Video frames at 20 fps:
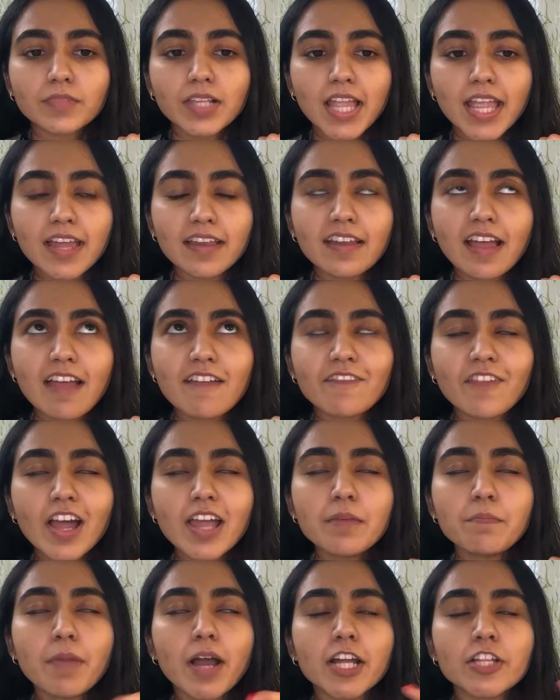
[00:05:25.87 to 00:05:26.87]
And I
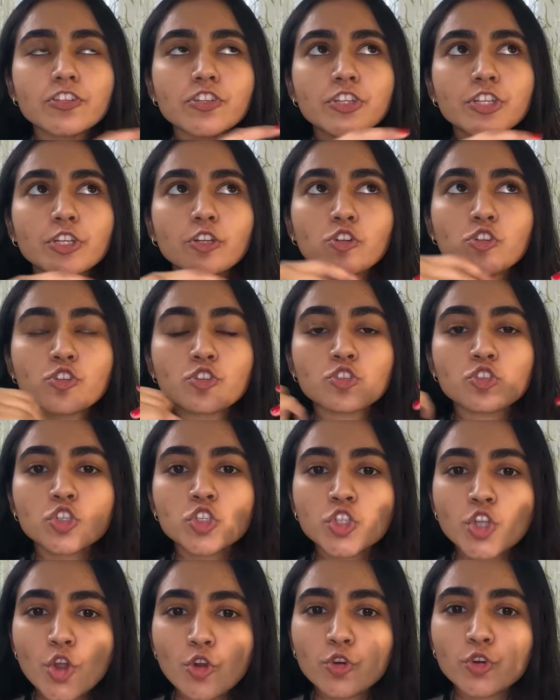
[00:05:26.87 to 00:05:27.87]
find punch needle
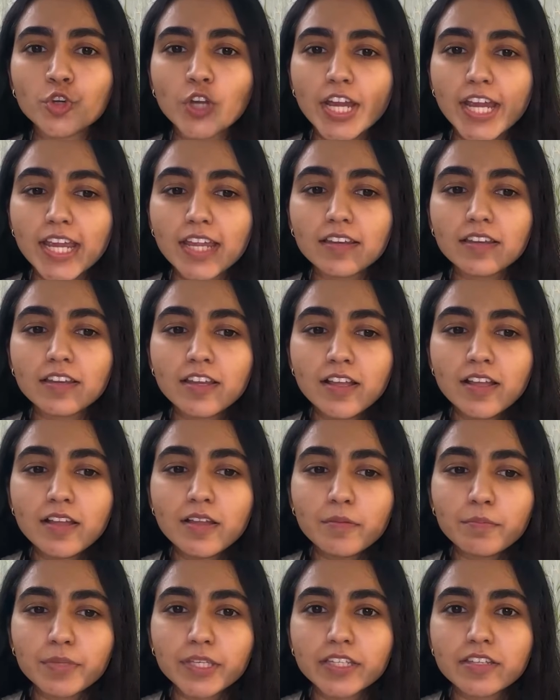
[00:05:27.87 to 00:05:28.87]
so great
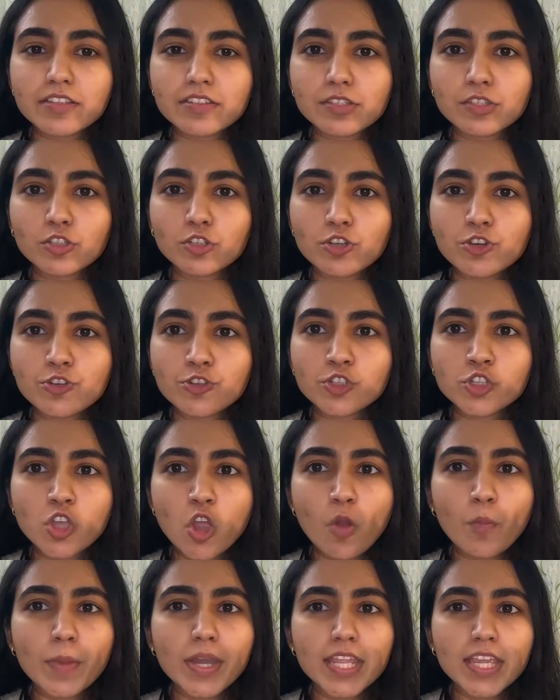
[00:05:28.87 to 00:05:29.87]
because there are
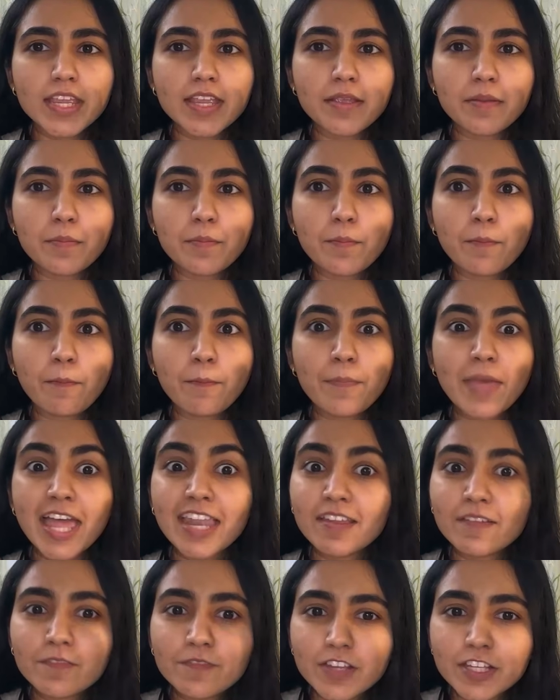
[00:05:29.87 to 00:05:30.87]
so many
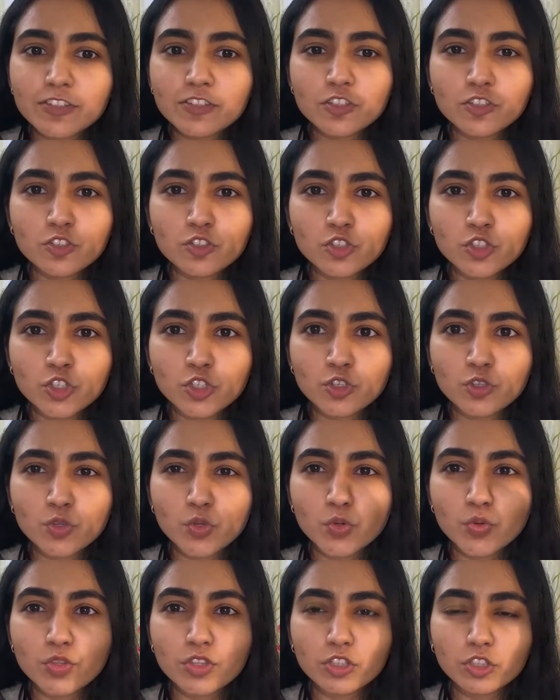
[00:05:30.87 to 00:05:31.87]
benefits
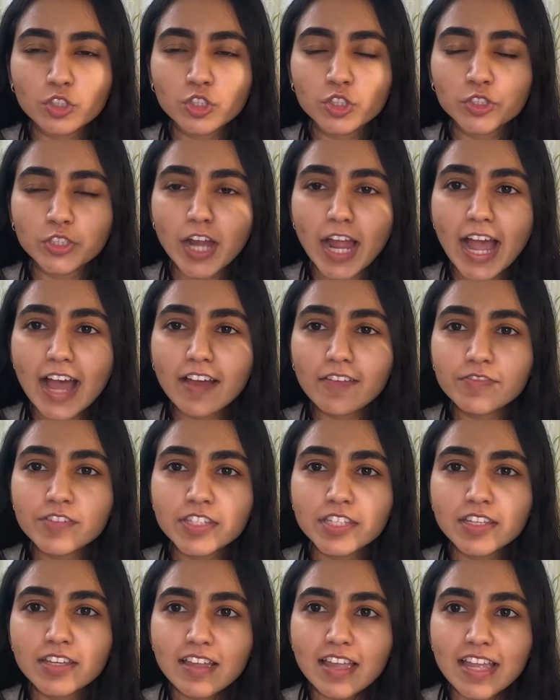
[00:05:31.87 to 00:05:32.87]
to the
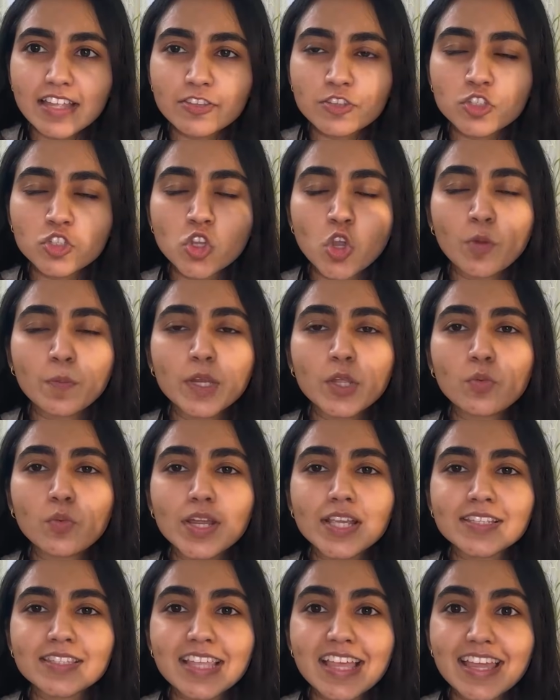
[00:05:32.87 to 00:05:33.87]
craft and so many
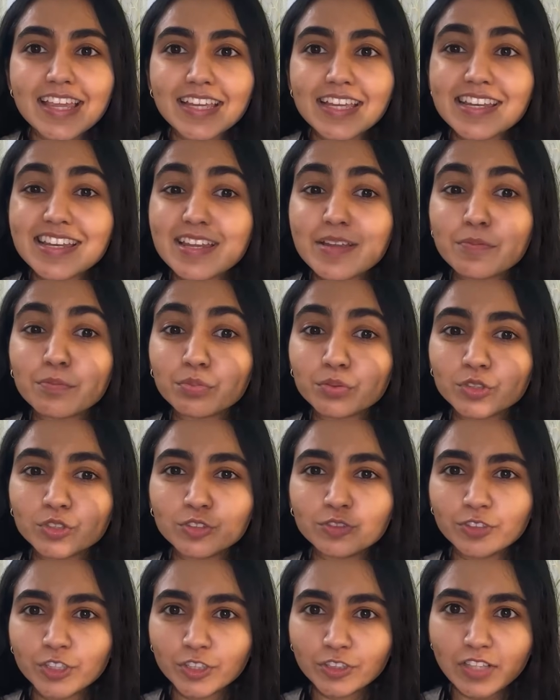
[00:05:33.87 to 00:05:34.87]
ways that it can
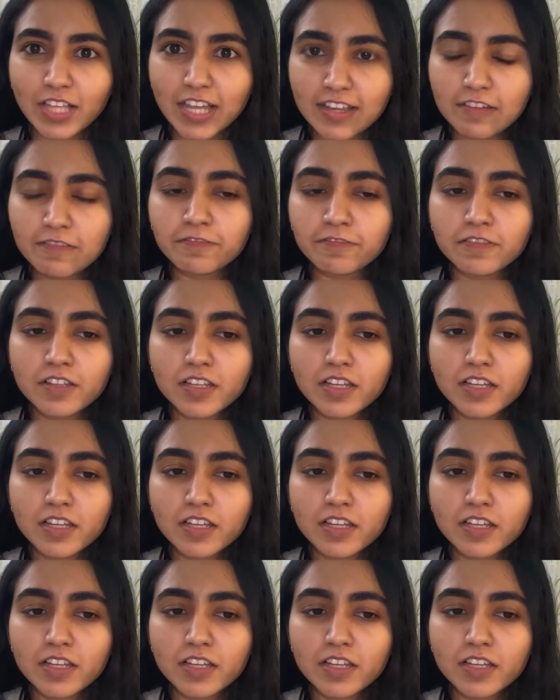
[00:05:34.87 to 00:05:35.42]
improve your life.